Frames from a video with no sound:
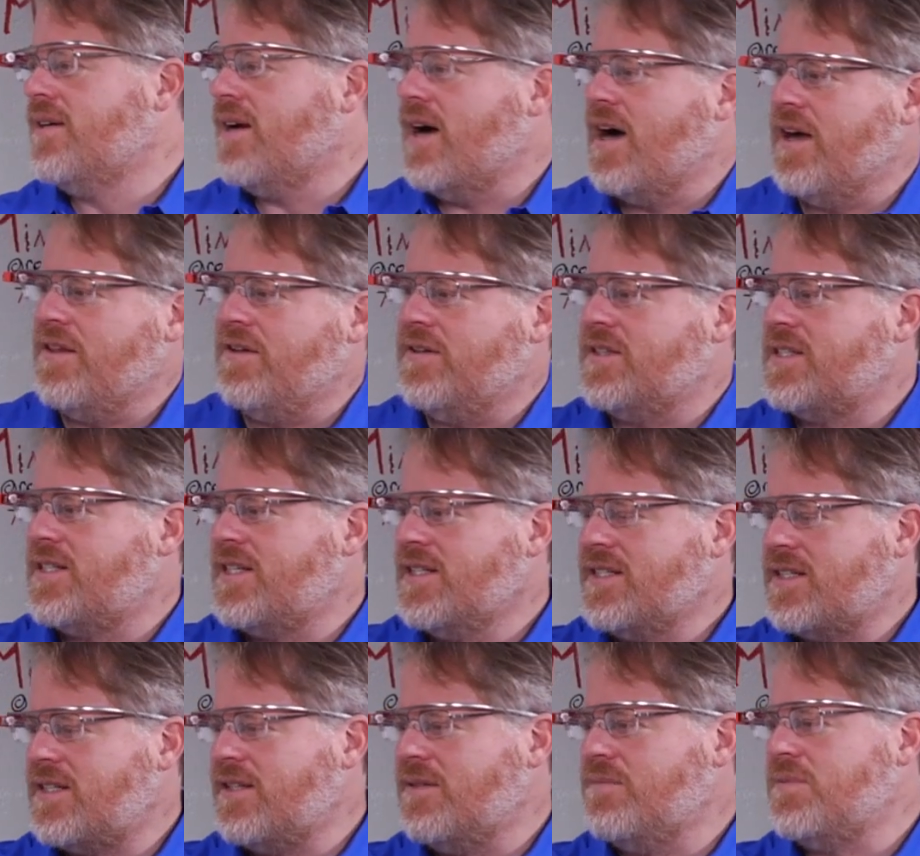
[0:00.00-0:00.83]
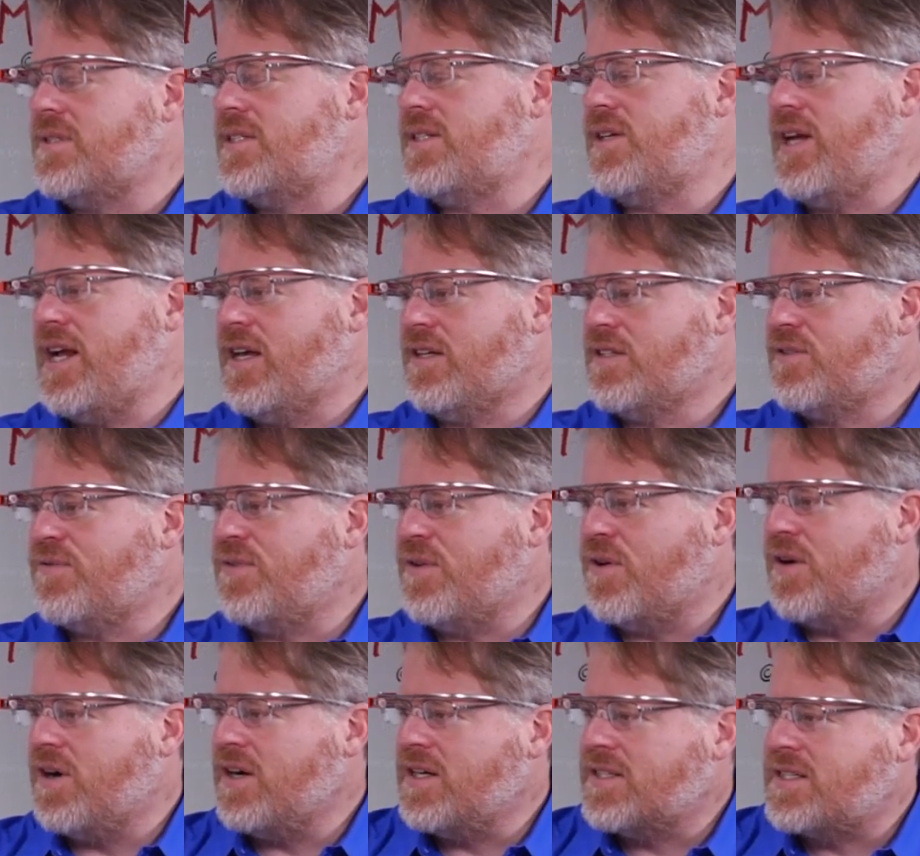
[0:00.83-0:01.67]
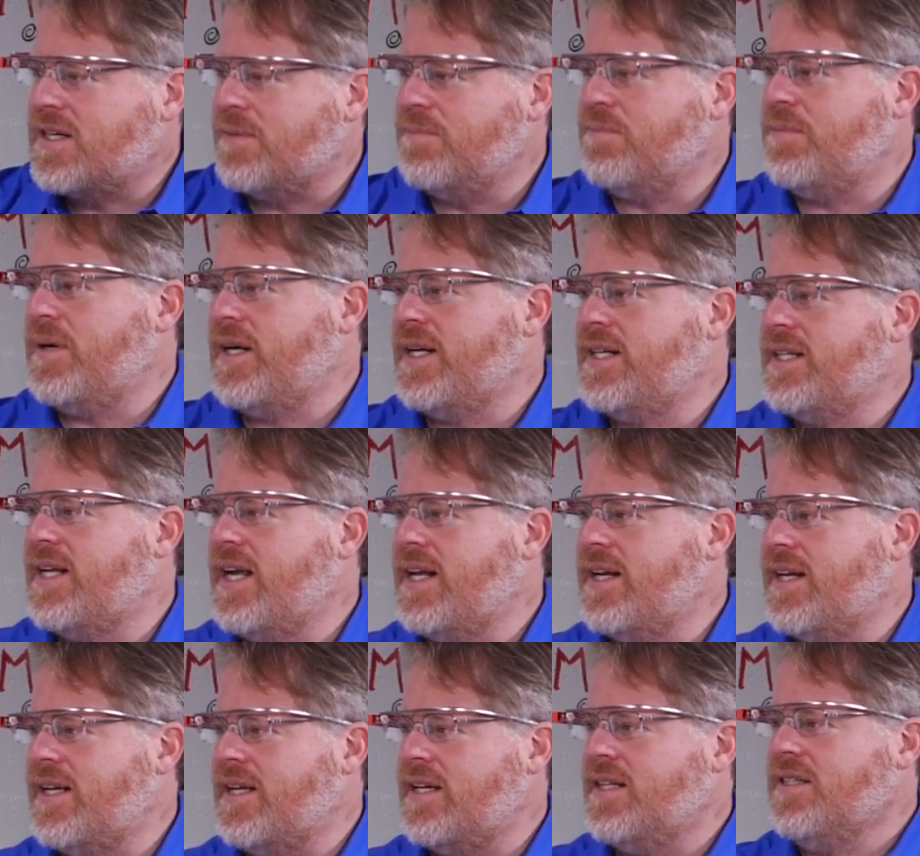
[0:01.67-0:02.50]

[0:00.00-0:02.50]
other systems, Salesforce, Absolutely. and bring data